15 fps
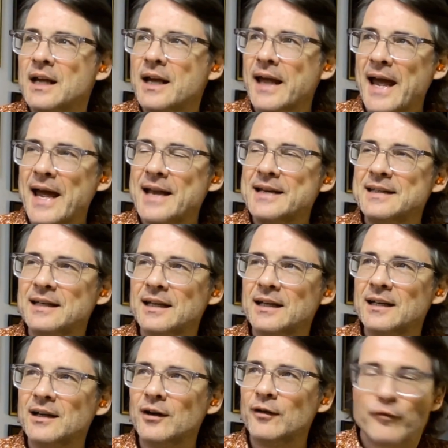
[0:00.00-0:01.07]
And
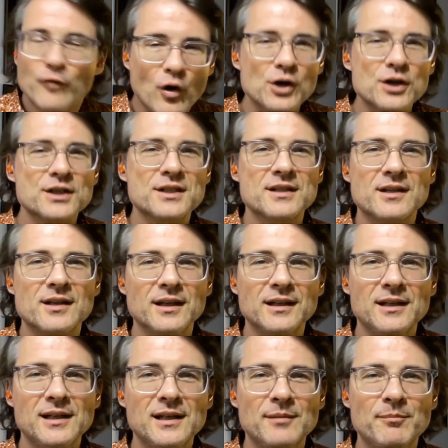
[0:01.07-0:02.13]
of course,
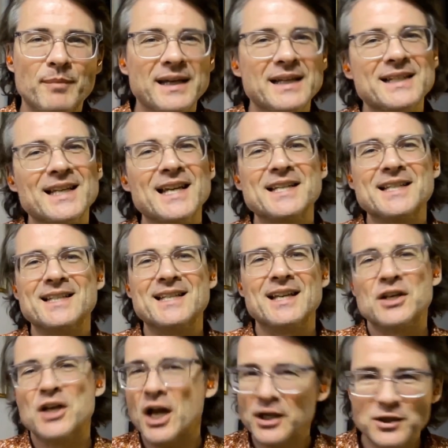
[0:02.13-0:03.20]
the PCs did
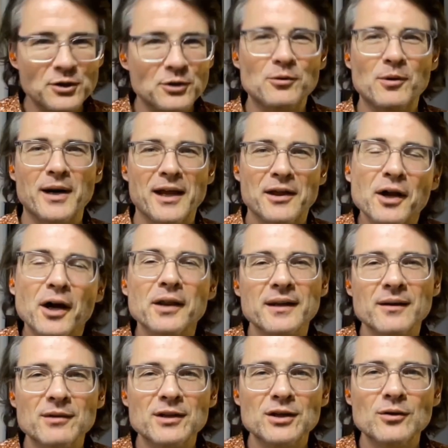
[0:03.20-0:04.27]
not do what I thought they
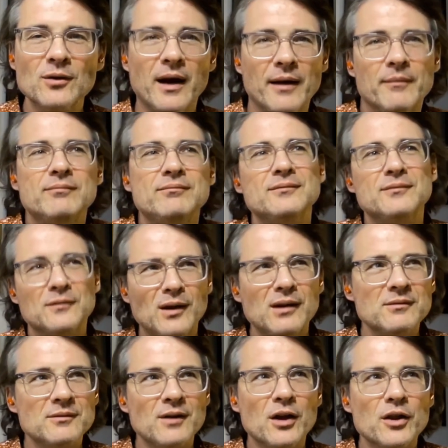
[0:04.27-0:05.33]
would do.
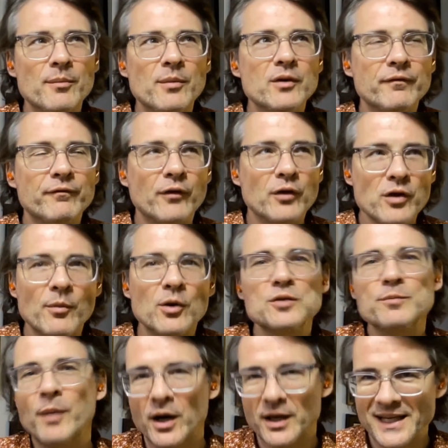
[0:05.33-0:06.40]
For the most
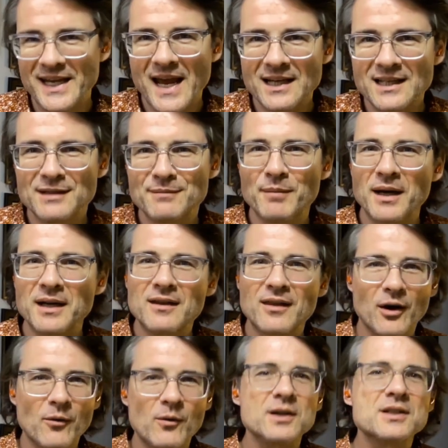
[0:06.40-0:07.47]
part, yes, but
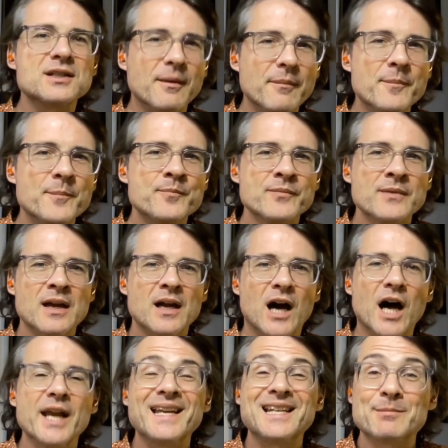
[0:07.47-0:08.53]
there was some
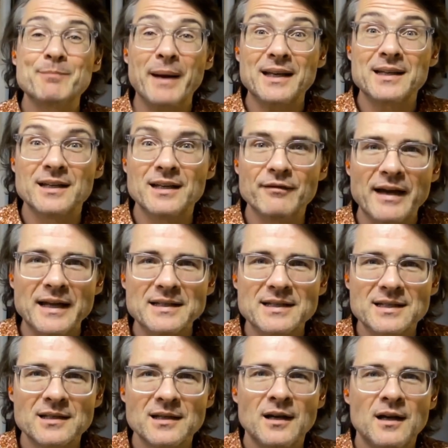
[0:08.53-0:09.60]
unexpected events.